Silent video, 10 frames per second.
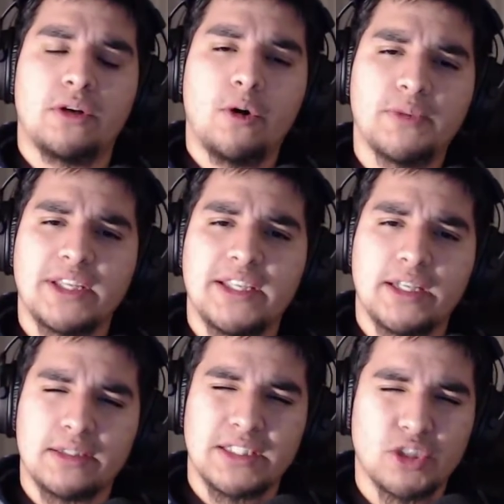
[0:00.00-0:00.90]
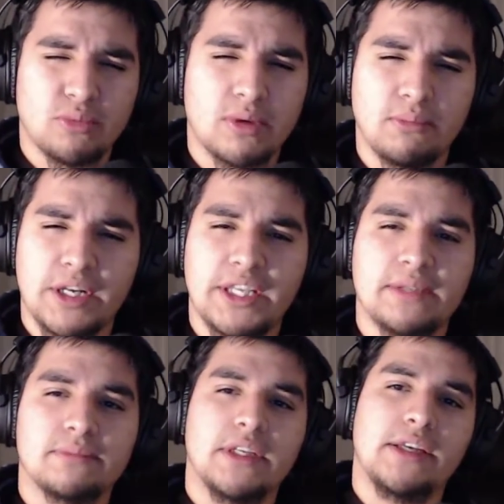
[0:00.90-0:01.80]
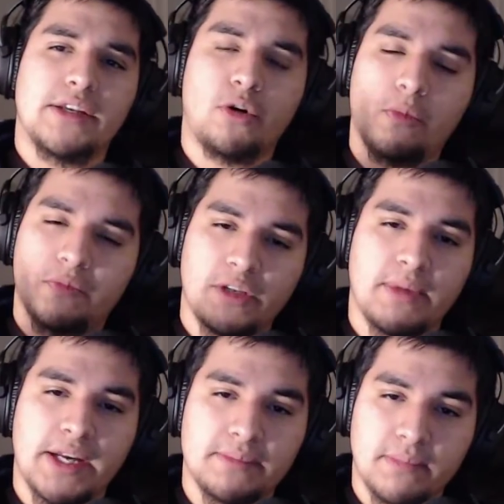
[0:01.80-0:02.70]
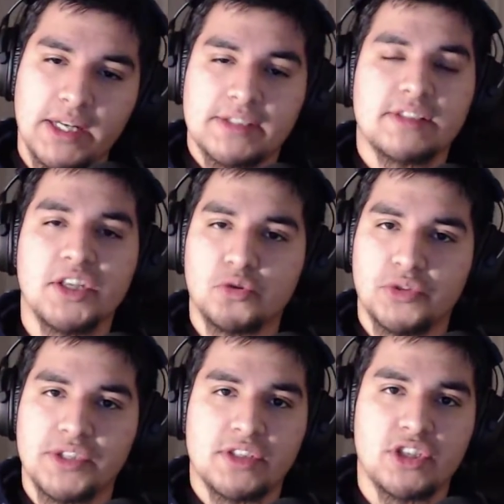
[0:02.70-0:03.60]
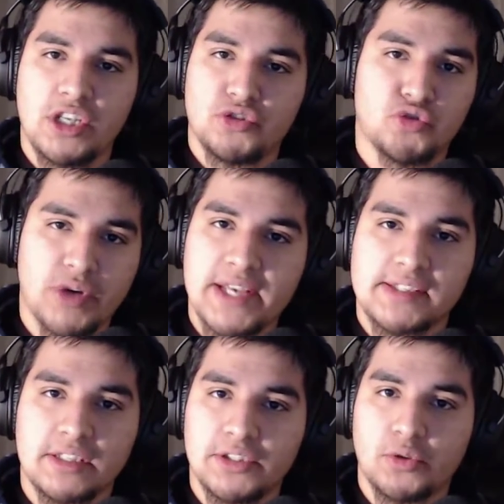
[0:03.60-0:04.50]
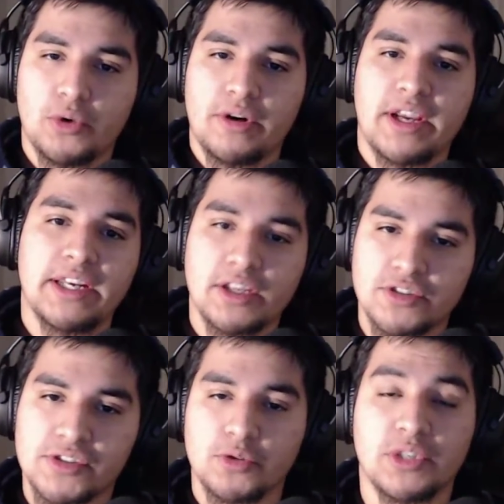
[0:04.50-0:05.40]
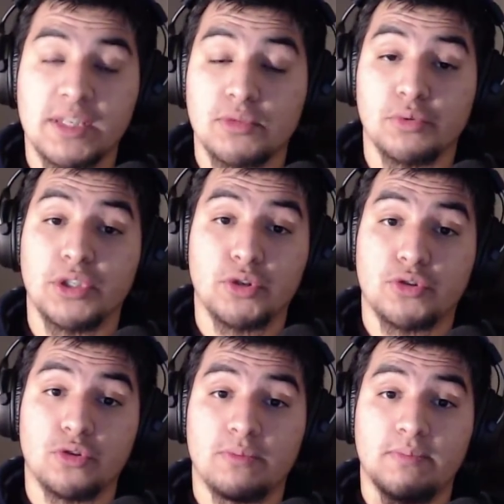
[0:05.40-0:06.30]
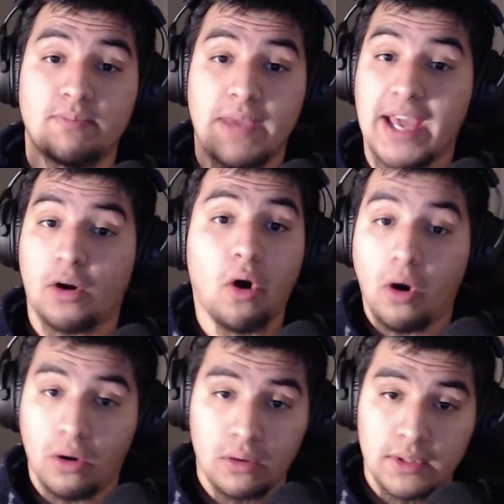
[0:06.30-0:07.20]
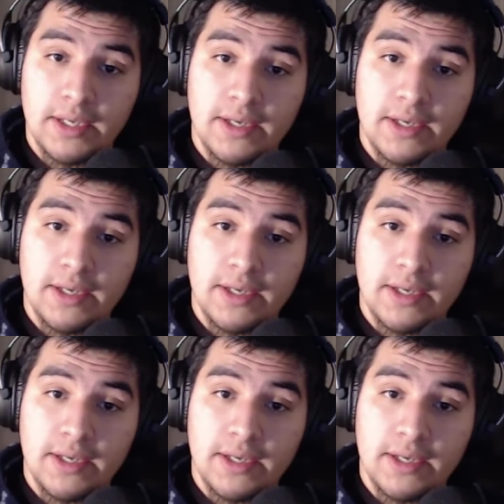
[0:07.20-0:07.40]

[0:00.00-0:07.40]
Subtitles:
Hopefully I can get a little more money, and hopefully my schedule doesn't change drastically to where I can actually still keep doing YouTube at all,